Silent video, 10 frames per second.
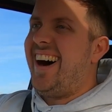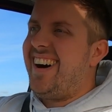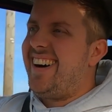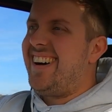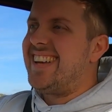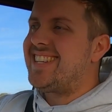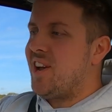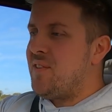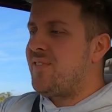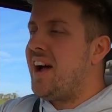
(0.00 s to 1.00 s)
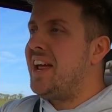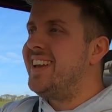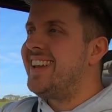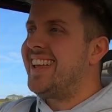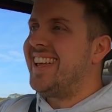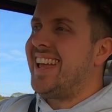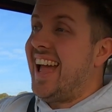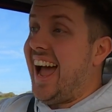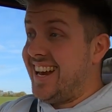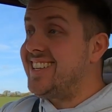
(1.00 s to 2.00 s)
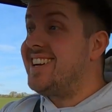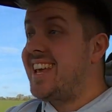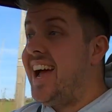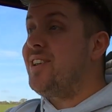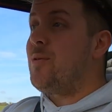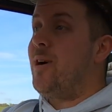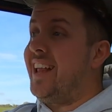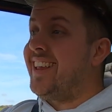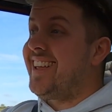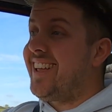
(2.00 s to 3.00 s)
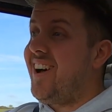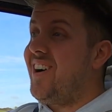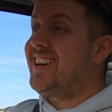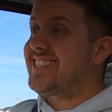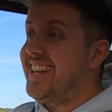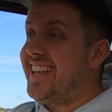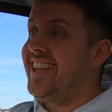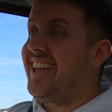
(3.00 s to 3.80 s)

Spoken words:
Oh, it's so fun, and it does handle well, honestly.